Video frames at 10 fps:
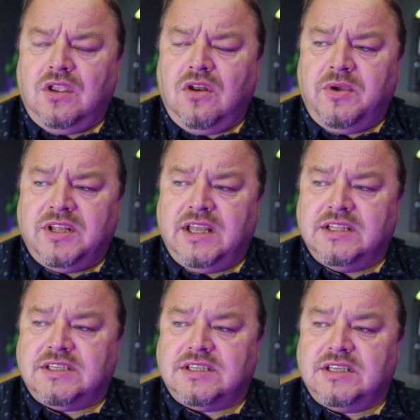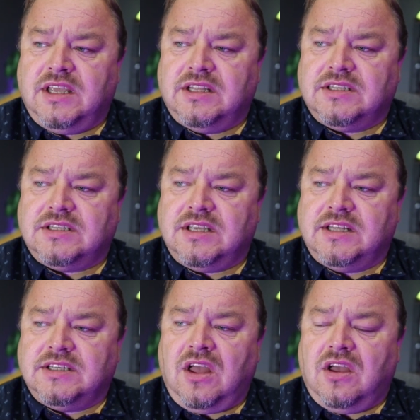you know, it, it's it's
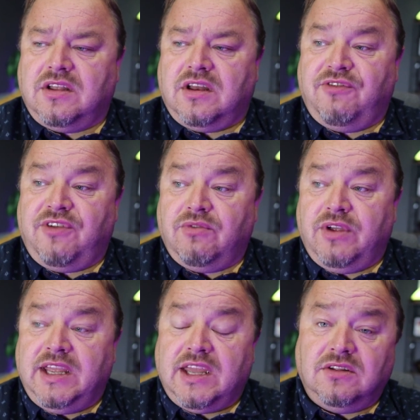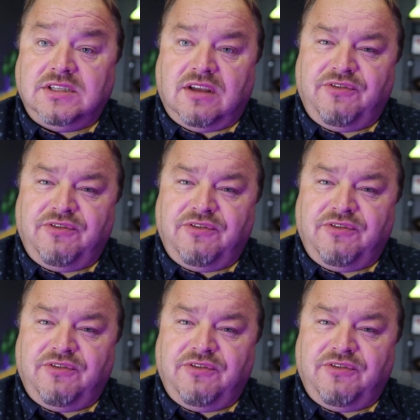it's hard, and I felt really guilty.